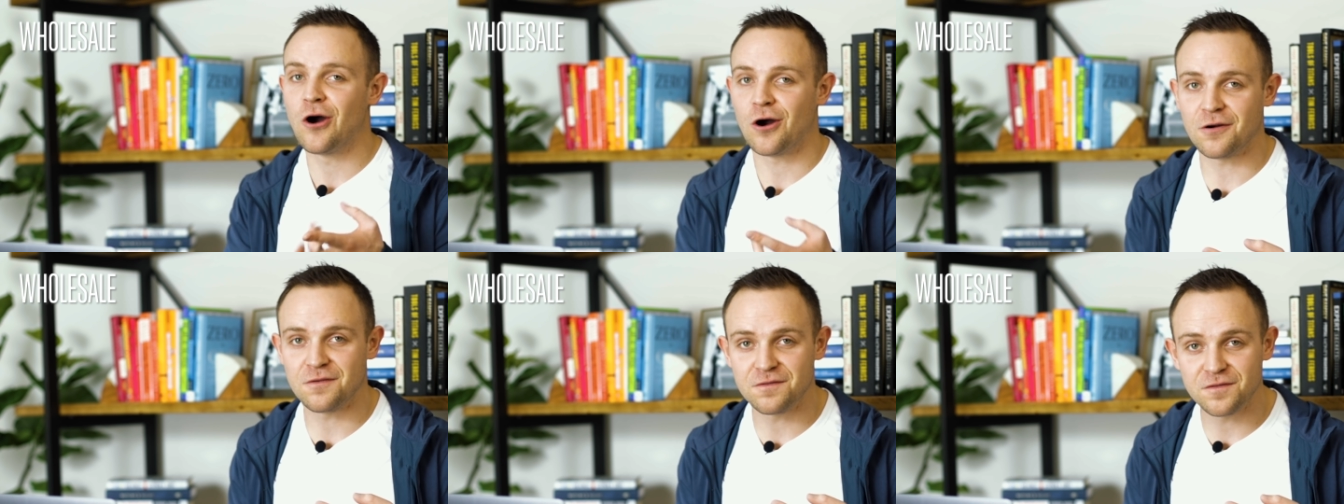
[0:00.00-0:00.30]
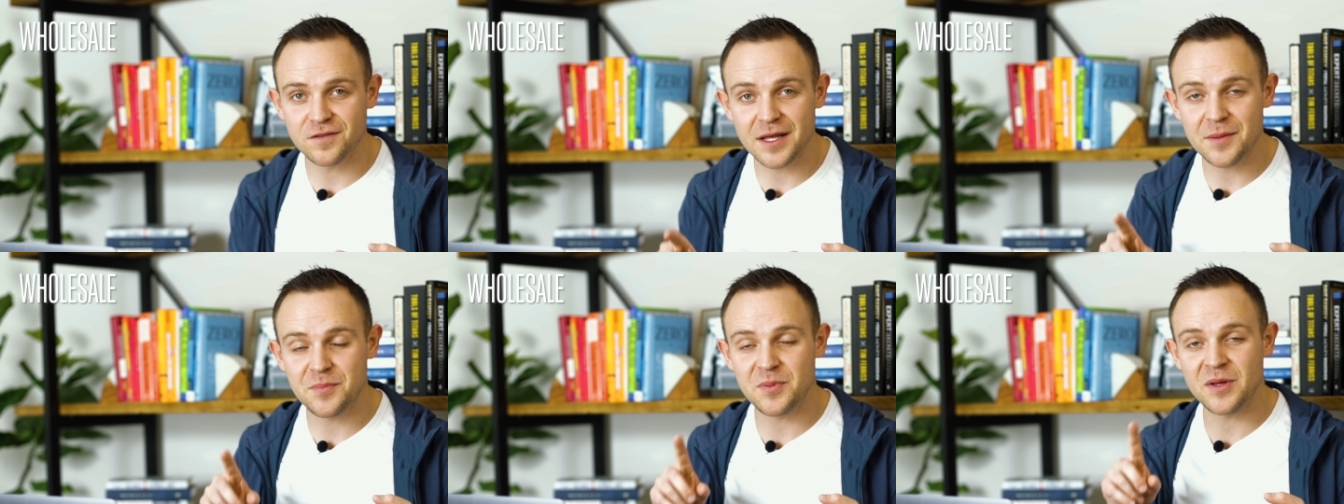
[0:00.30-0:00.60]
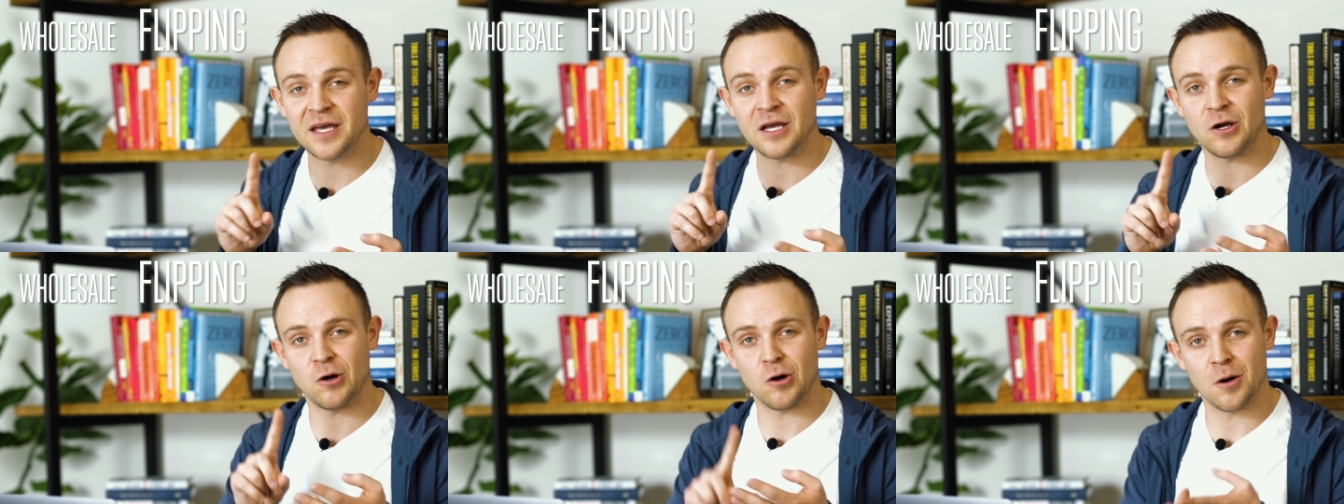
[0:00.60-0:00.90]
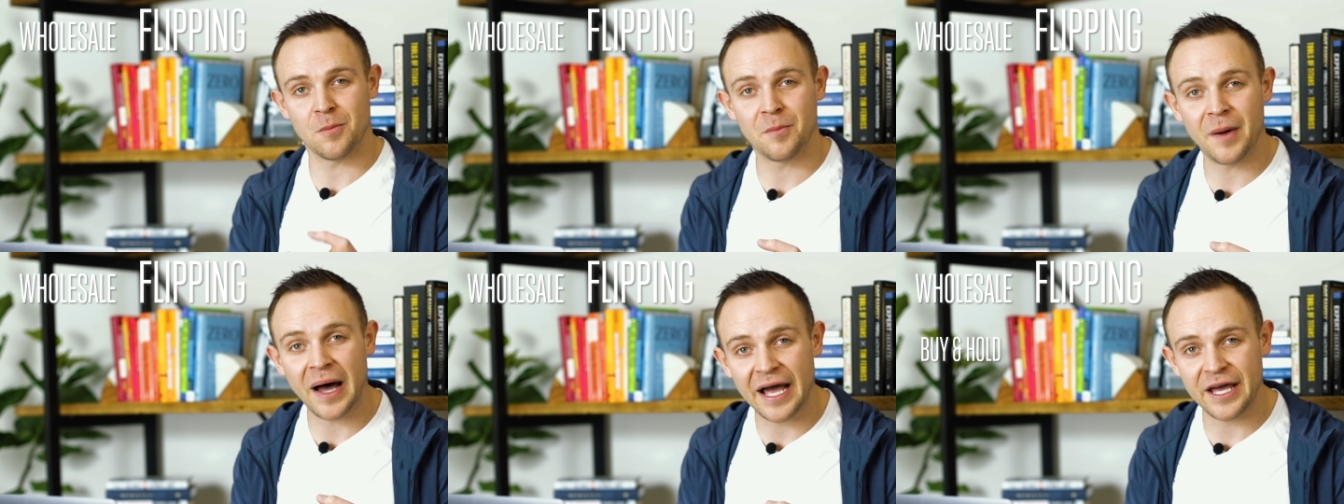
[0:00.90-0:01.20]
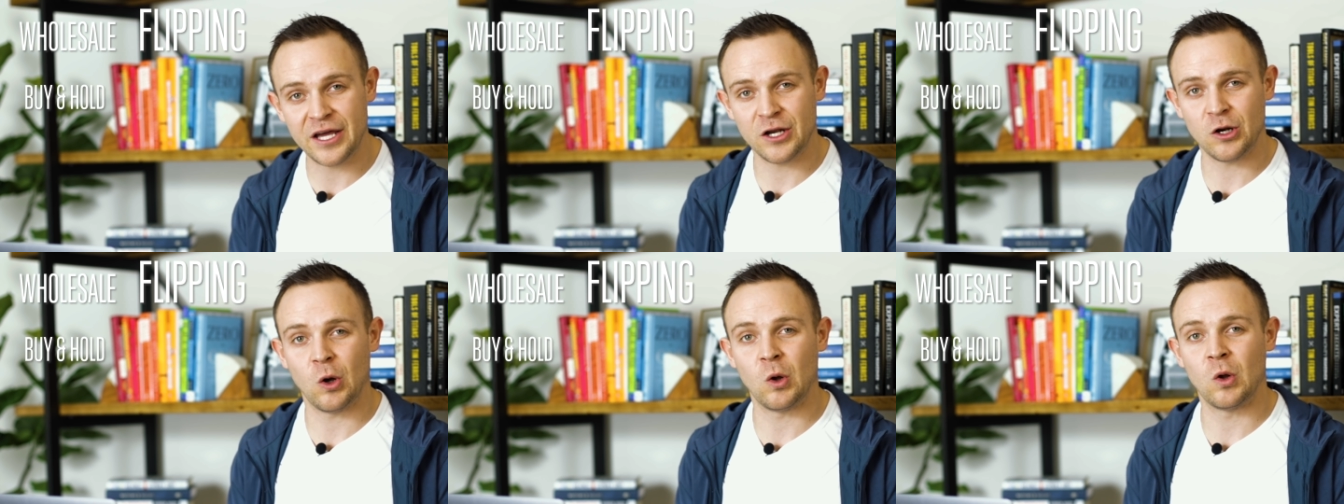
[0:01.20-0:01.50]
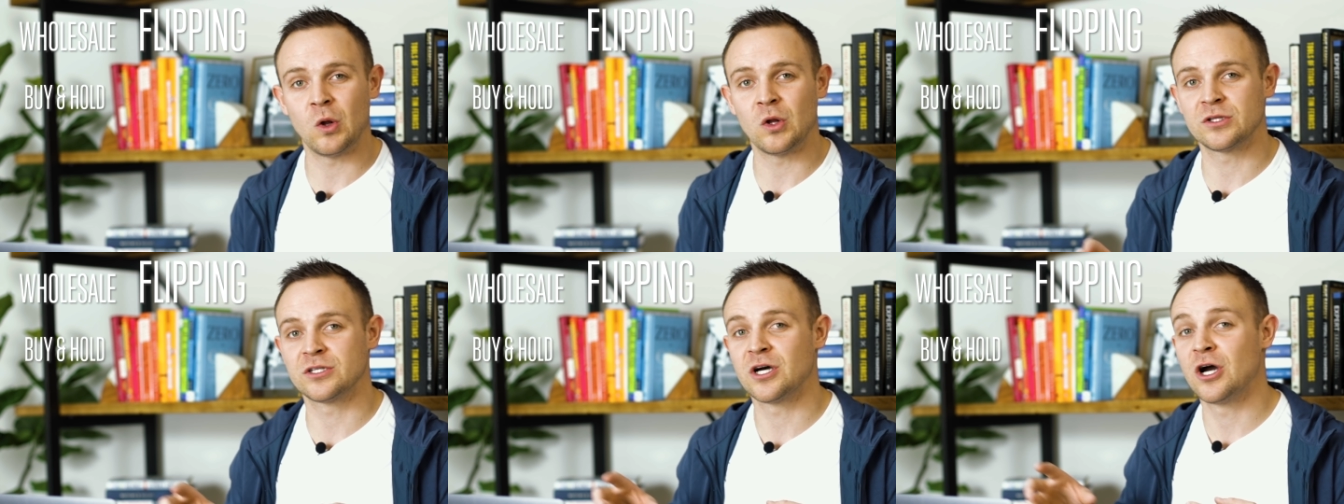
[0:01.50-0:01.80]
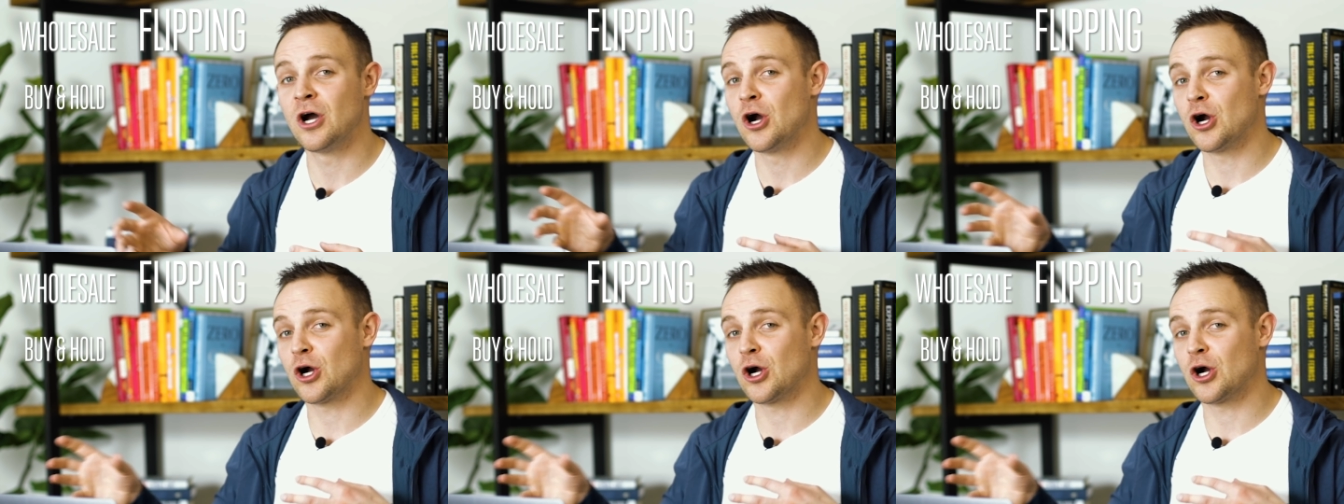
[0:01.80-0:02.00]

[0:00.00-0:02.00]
or flipping or buy and hold